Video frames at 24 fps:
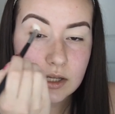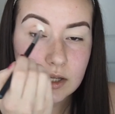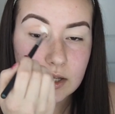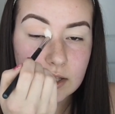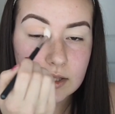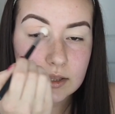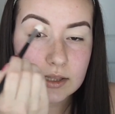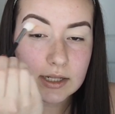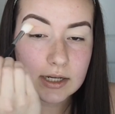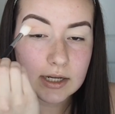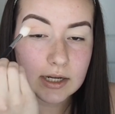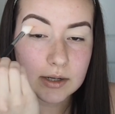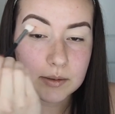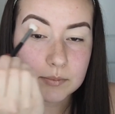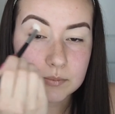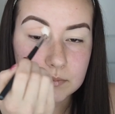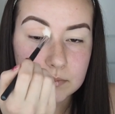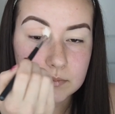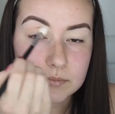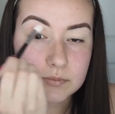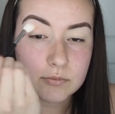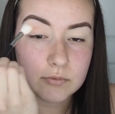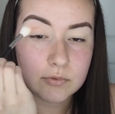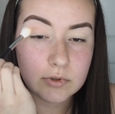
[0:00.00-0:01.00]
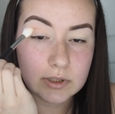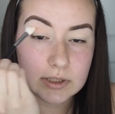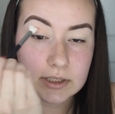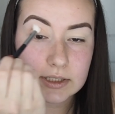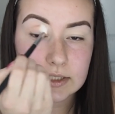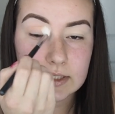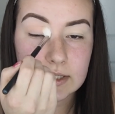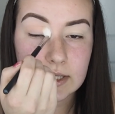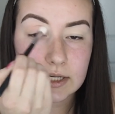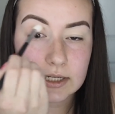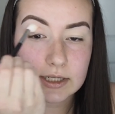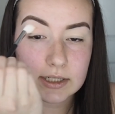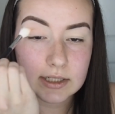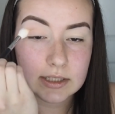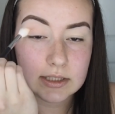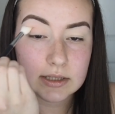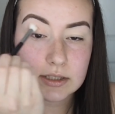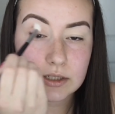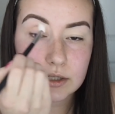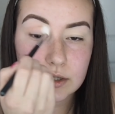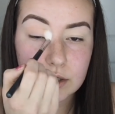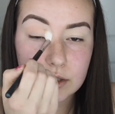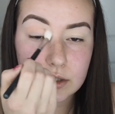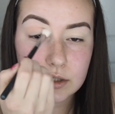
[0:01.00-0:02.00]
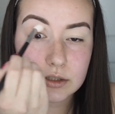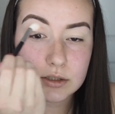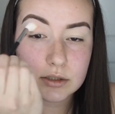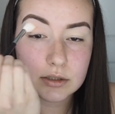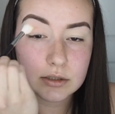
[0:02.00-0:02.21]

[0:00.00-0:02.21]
and then I'm really getting in there.